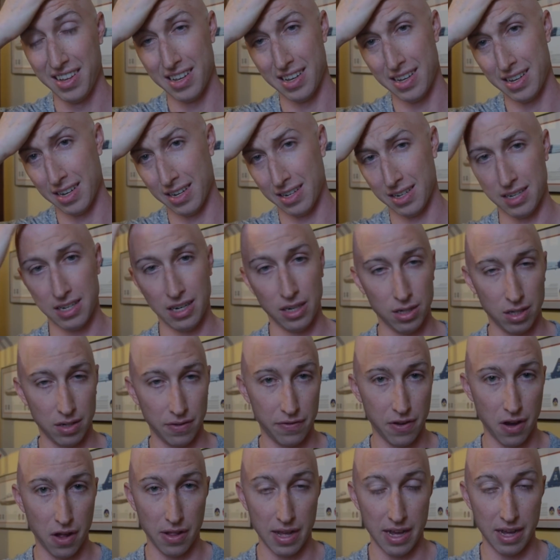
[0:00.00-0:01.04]
it continues to
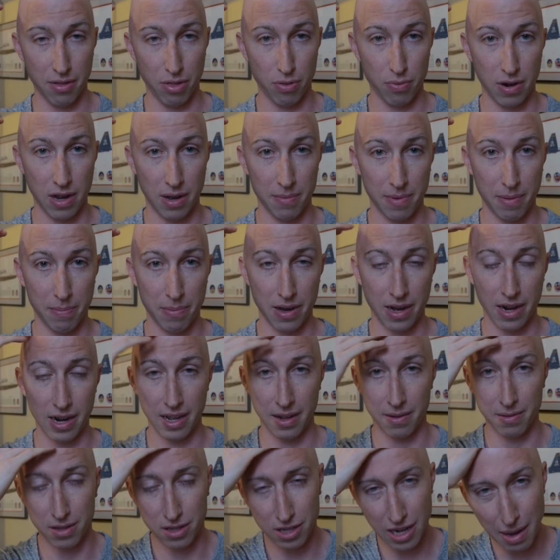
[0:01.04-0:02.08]
fall out throughout my
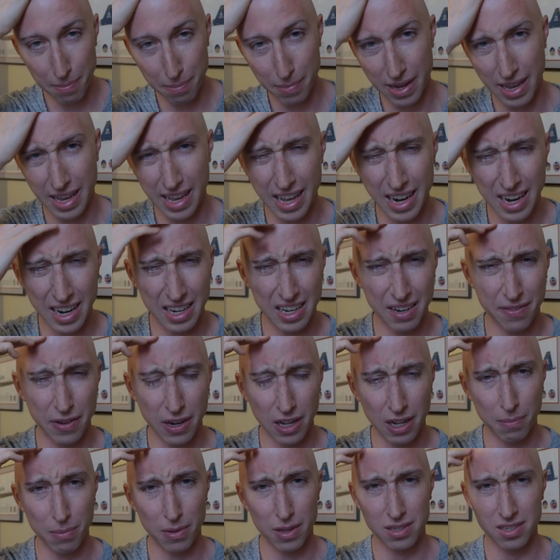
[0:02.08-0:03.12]
body. On top of my head, I
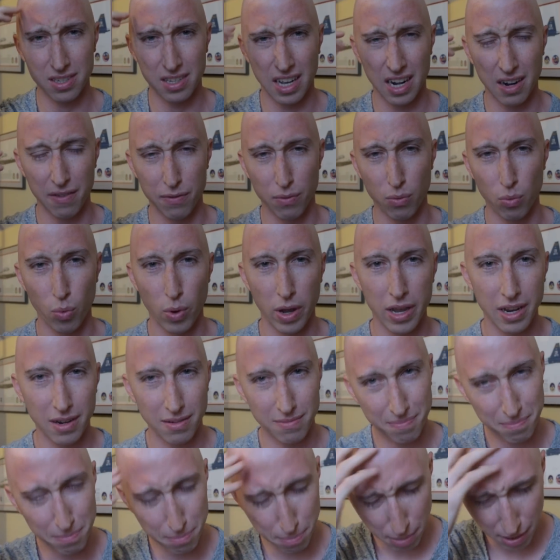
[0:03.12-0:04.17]
developed this kind of
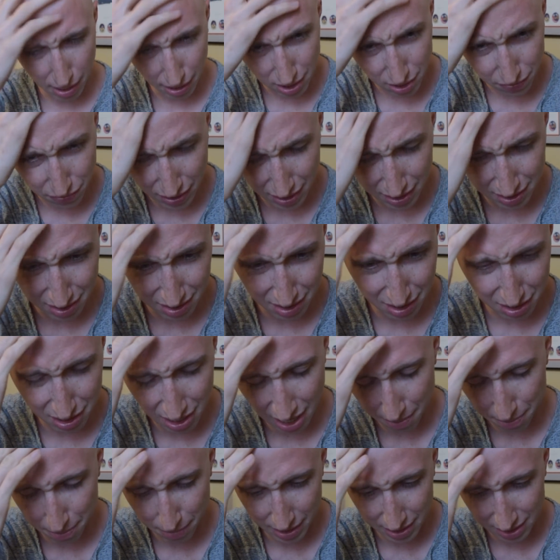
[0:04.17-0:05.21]
white peach fuzz on the
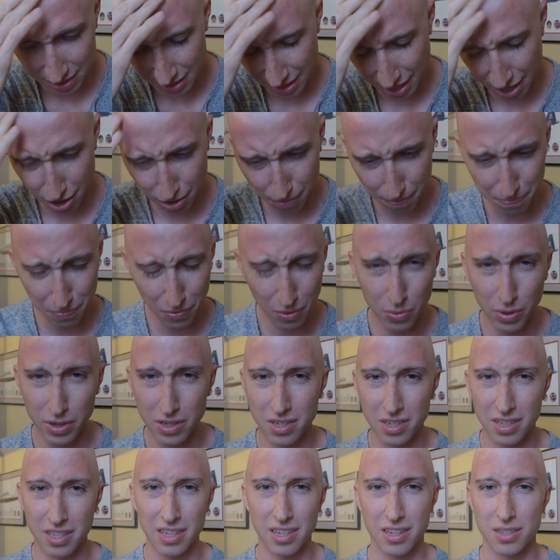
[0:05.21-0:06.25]
top of my scalp
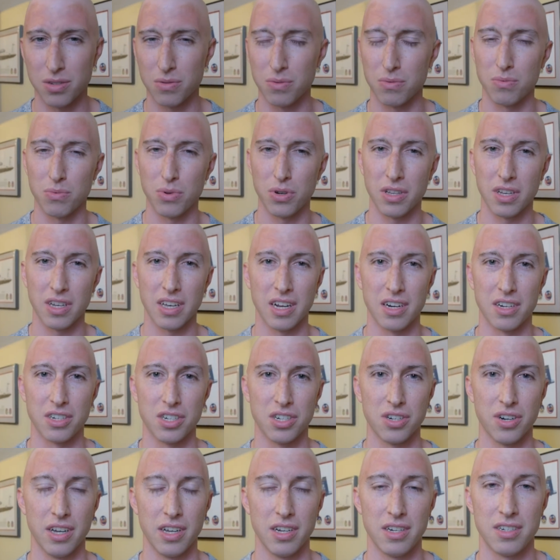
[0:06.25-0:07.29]
recently. It's really kind of
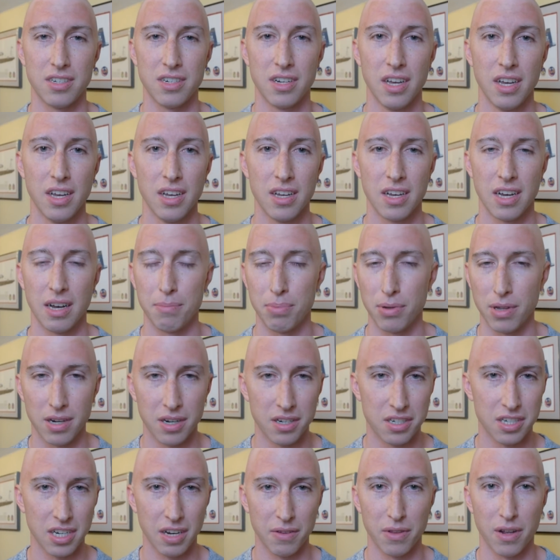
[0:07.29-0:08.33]
strange. I'm planning
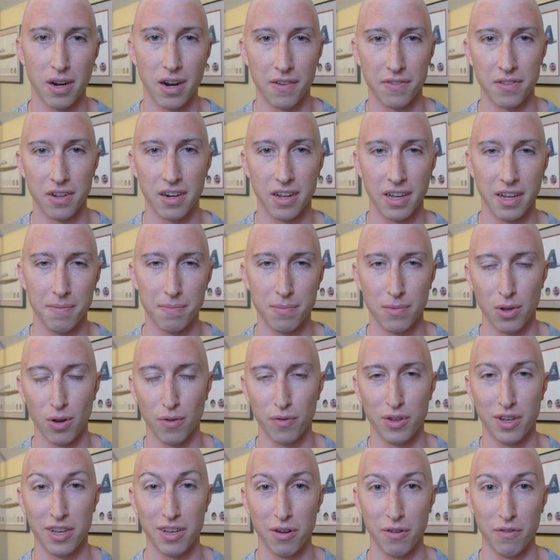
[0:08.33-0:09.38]
on shaving that off tonight, and
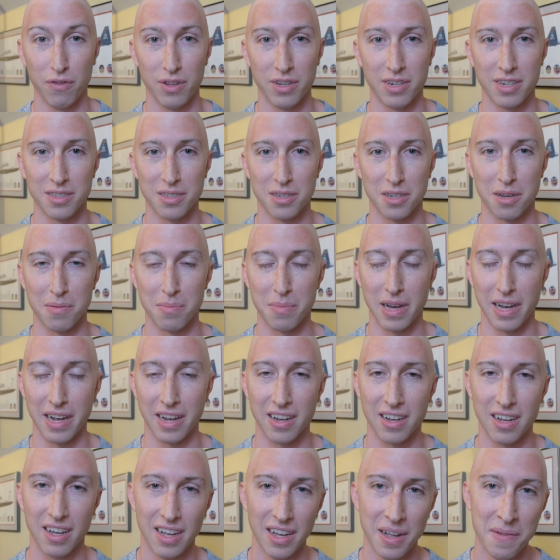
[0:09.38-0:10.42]
hopefully it doesn't come
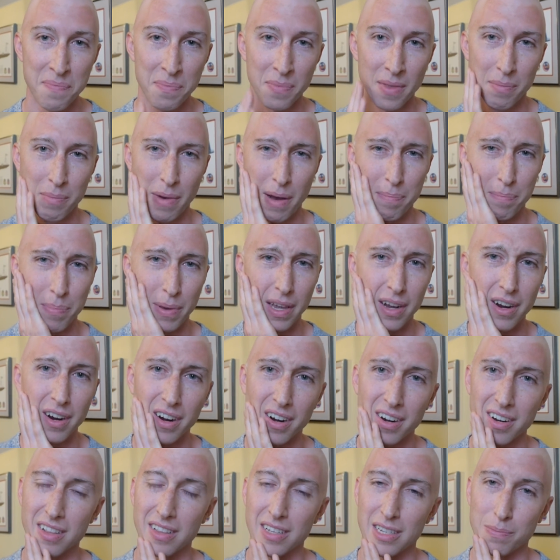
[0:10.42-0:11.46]
back. My
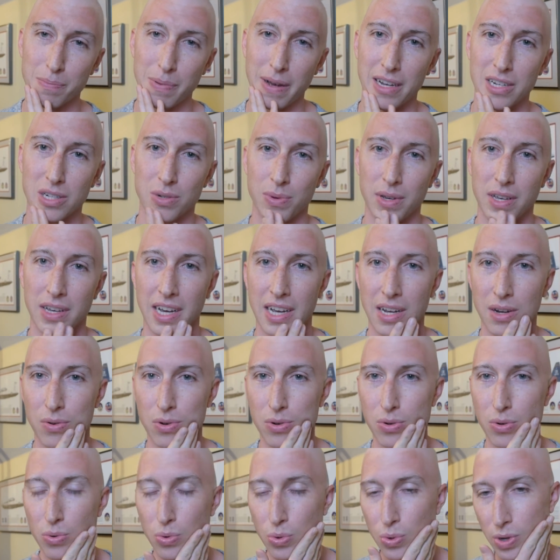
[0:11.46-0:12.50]
beard this past week, I
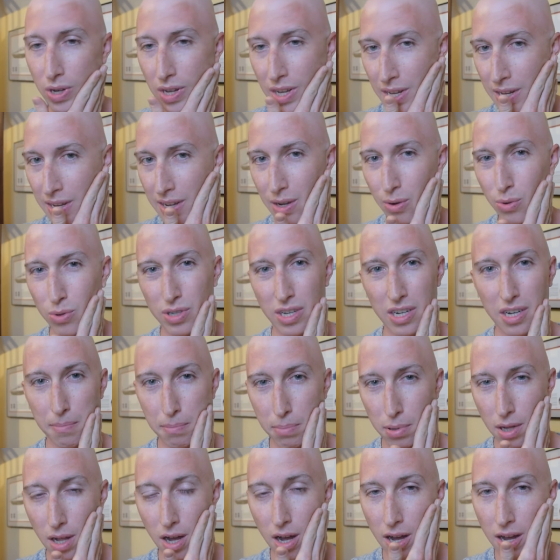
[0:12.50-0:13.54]
grew, it was like a
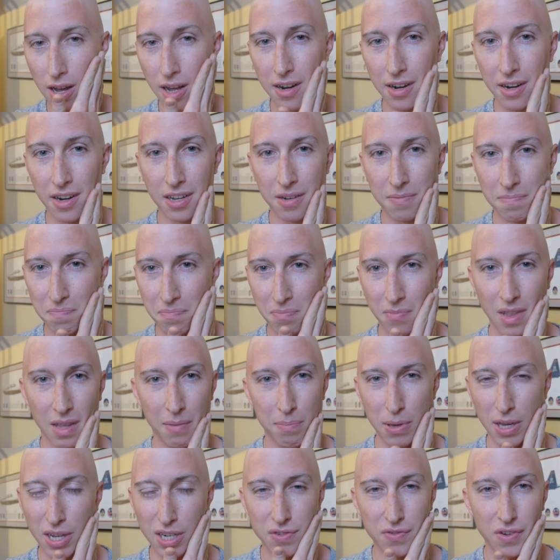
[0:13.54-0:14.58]
blonde
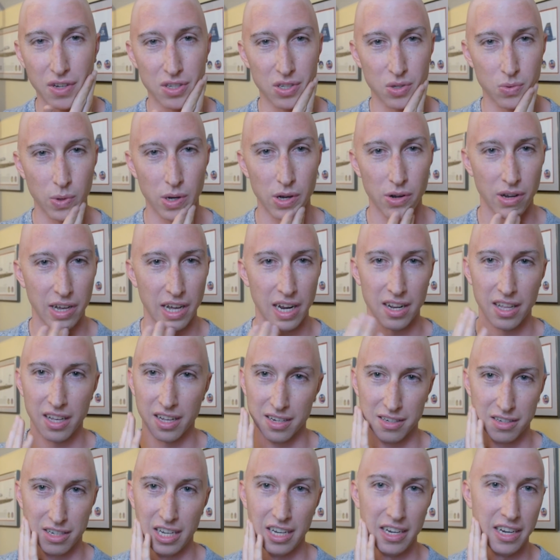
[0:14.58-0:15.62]
peach fuzz as well, kind of
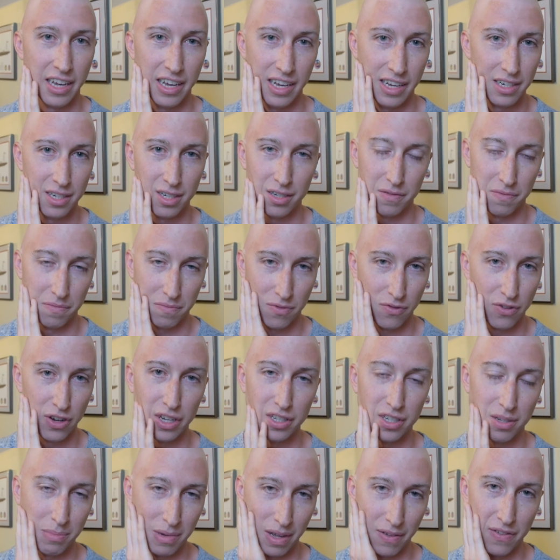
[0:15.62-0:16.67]
like a teenage
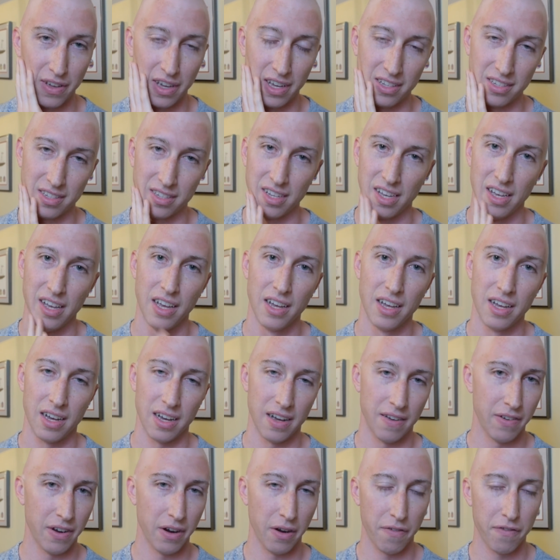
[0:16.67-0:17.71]
fuzz on my face,
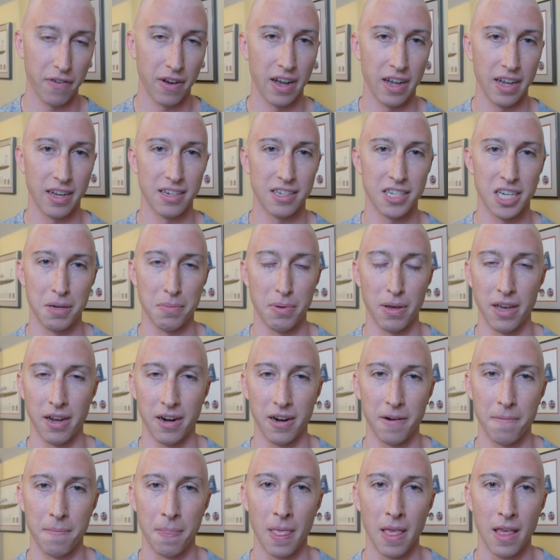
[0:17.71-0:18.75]
very fine type
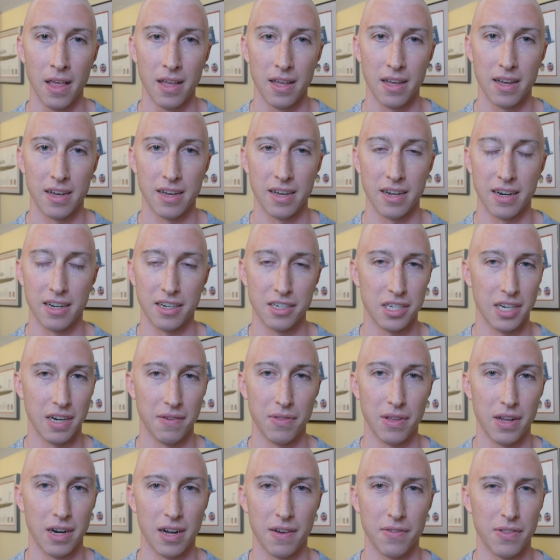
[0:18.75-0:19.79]
hair, and I
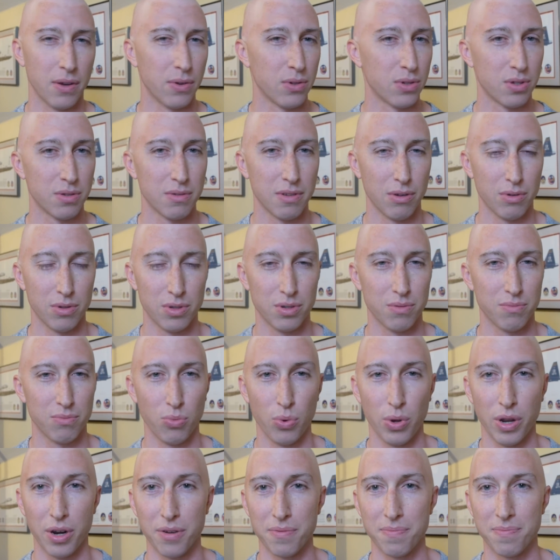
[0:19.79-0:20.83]
shaved that off. That was
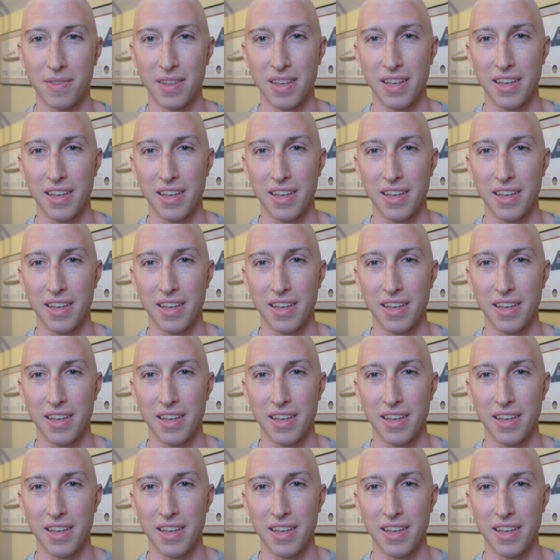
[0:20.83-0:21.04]
weird.